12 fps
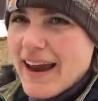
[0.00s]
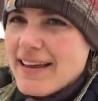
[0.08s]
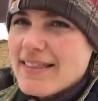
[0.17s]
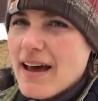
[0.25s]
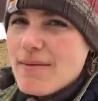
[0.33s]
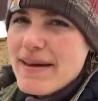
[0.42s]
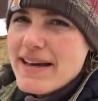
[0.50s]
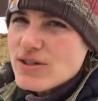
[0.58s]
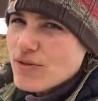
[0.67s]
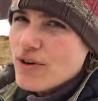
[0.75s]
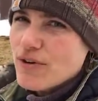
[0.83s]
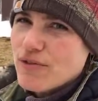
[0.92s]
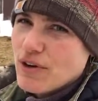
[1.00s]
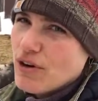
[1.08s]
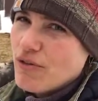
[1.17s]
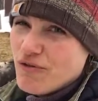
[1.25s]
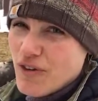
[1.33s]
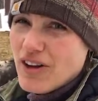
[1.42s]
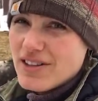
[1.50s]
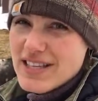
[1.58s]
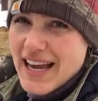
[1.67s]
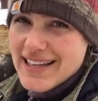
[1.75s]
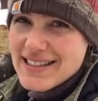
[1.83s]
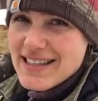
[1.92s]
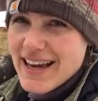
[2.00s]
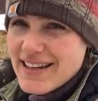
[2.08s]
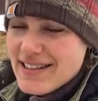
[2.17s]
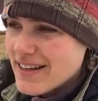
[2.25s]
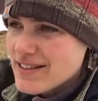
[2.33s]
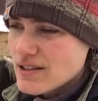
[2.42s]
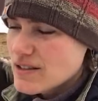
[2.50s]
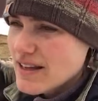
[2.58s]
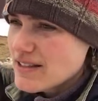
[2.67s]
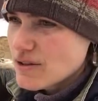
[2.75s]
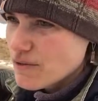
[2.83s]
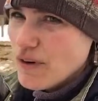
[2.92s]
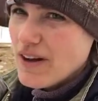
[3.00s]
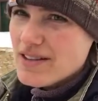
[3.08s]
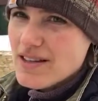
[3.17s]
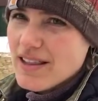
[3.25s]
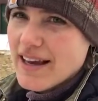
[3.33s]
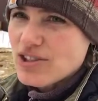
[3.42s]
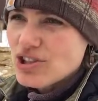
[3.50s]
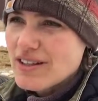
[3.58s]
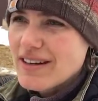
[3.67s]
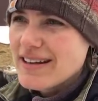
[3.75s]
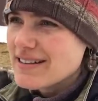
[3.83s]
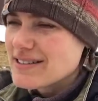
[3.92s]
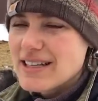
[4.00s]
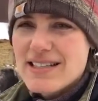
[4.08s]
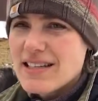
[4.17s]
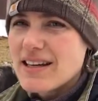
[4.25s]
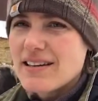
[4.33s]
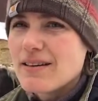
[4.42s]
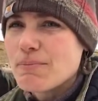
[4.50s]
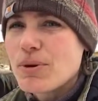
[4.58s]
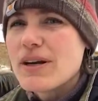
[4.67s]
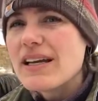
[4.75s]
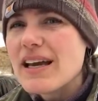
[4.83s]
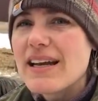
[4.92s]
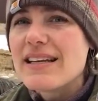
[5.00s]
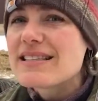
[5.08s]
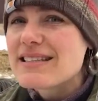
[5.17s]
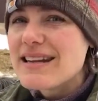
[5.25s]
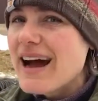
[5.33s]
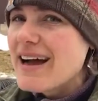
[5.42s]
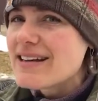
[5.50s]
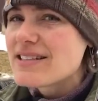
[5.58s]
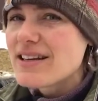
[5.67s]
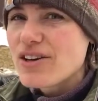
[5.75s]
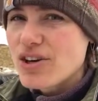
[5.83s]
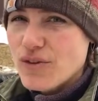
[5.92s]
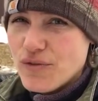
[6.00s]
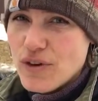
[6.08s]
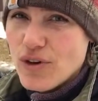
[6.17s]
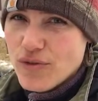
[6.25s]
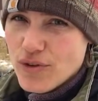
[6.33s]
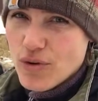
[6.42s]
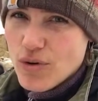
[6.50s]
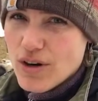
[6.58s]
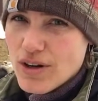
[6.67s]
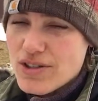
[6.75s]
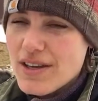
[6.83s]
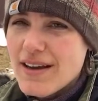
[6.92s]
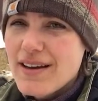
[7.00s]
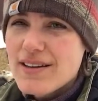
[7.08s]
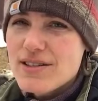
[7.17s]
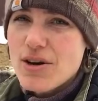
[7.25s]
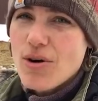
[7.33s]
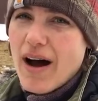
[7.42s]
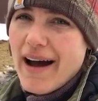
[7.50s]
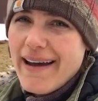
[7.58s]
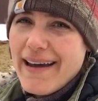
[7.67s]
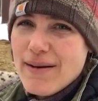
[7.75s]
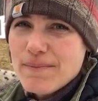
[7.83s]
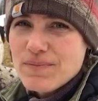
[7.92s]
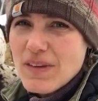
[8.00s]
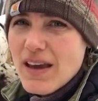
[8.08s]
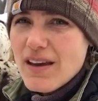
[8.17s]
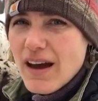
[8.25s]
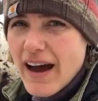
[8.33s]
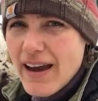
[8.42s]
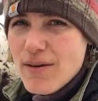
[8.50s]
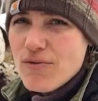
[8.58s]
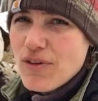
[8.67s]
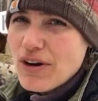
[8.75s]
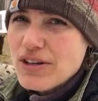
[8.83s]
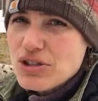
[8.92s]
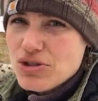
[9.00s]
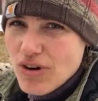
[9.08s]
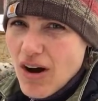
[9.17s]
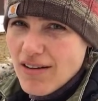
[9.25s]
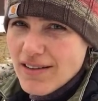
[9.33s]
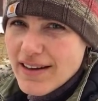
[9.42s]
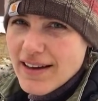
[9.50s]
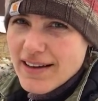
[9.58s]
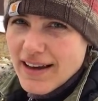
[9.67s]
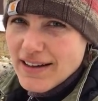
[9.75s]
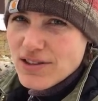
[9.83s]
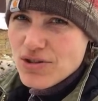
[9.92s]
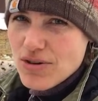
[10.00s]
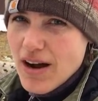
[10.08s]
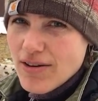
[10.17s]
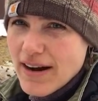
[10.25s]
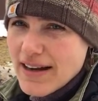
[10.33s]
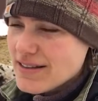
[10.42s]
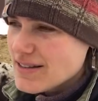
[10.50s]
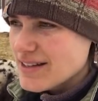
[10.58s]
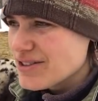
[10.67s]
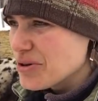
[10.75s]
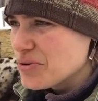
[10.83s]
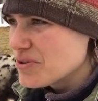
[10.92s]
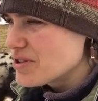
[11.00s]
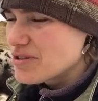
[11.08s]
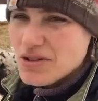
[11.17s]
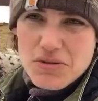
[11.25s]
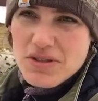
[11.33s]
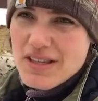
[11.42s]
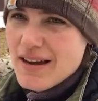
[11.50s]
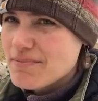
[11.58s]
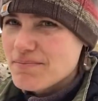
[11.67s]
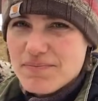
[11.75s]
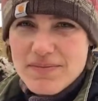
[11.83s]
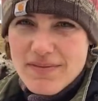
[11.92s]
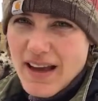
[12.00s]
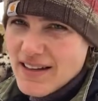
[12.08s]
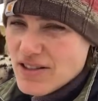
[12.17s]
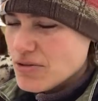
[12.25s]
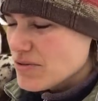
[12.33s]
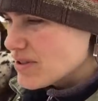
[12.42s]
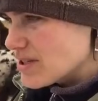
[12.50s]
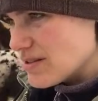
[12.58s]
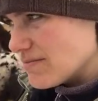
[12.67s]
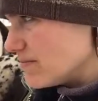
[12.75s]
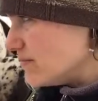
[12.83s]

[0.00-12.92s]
And that makes for a very false headset. That's false collection. It doesn't end up pretty, and it's not a good feel for the horse. So I am very strongly against draw reins. I don't use them. I don't